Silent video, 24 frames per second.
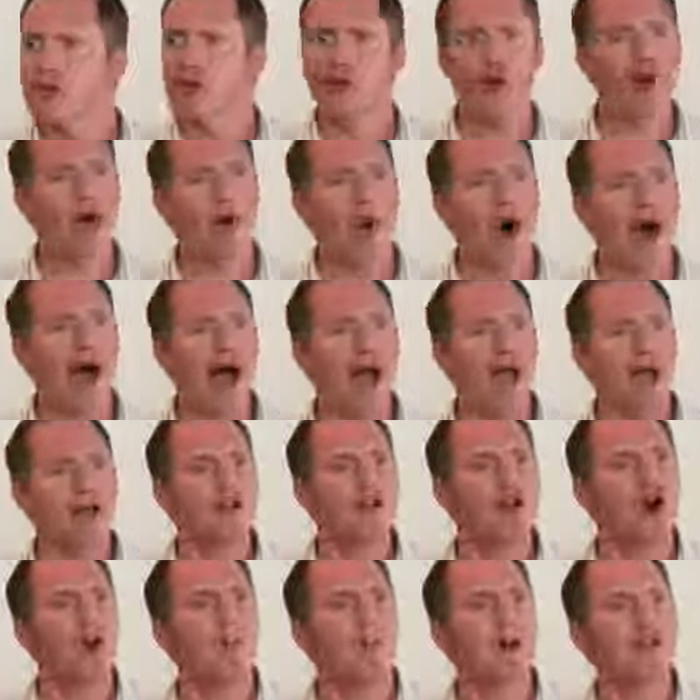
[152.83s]
You know why?
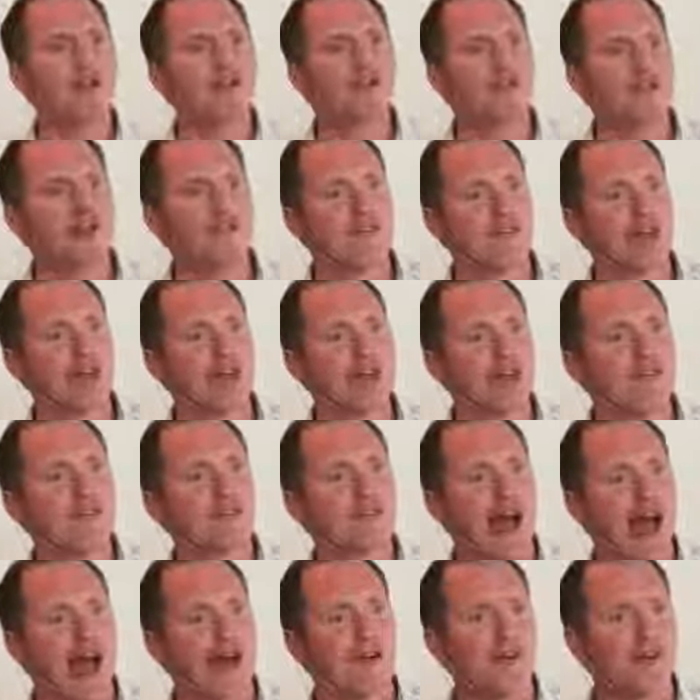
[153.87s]
Nobody's given any
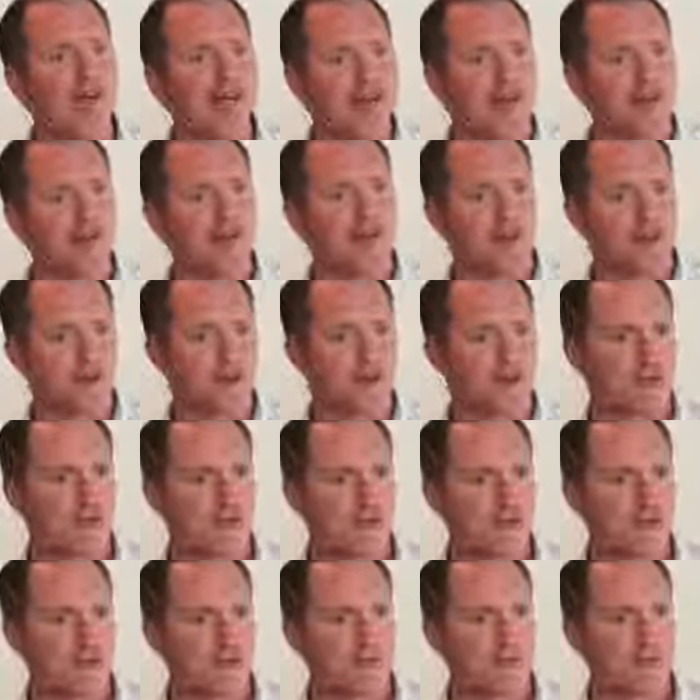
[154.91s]
sound
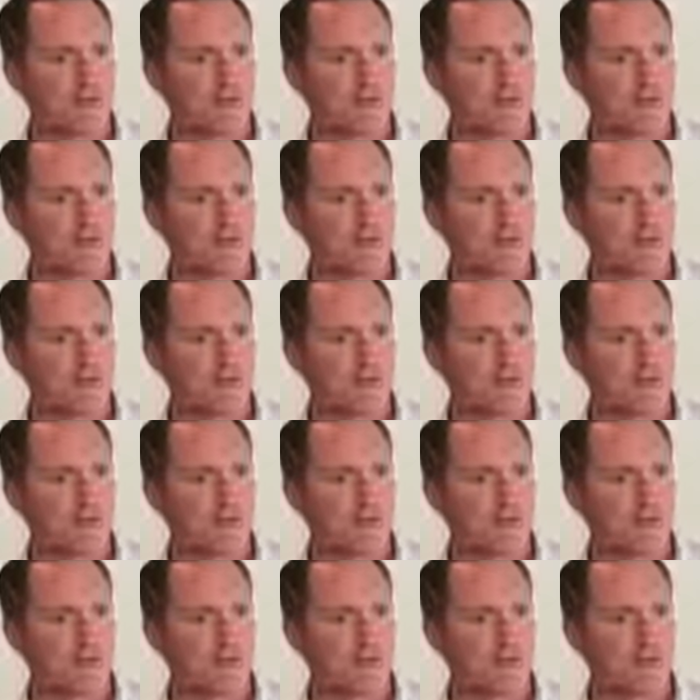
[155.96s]
answers.